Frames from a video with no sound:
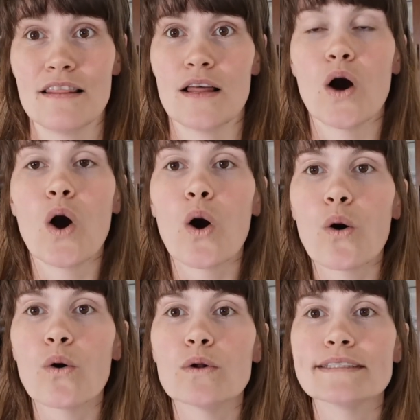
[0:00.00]
the
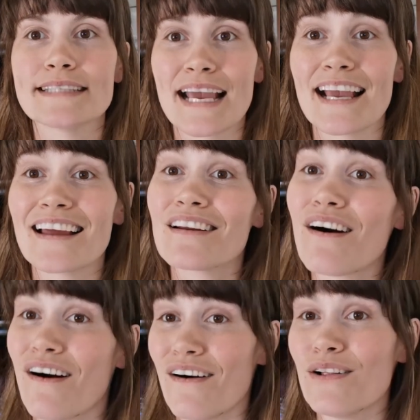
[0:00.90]
whole day, and
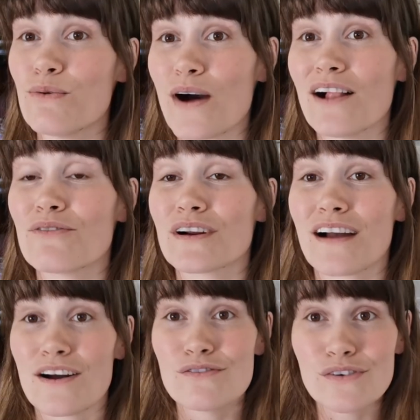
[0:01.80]
all while
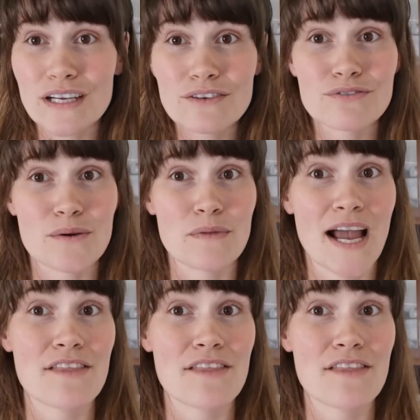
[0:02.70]
recovering from